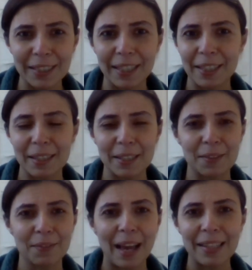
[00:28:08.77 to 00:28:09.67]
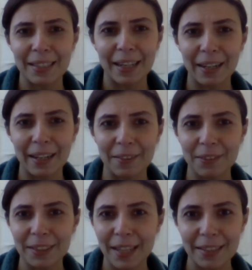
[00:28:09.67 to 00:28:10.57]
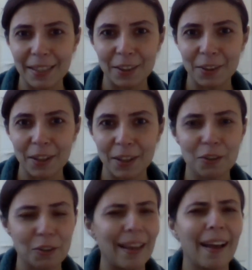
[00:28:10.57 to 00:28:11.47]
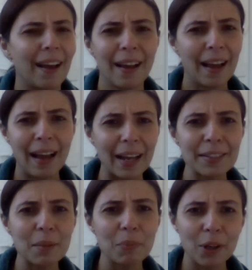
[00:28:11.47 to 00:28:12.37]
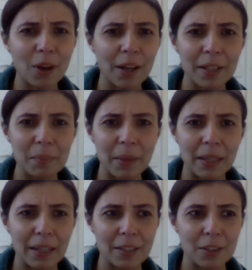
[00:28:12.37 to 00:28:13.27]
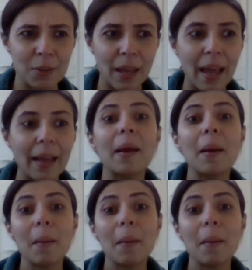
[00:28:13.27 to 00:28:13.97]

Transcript: And it's fascinating and fantastic to hear. So yeah, I say bring on as many as you can.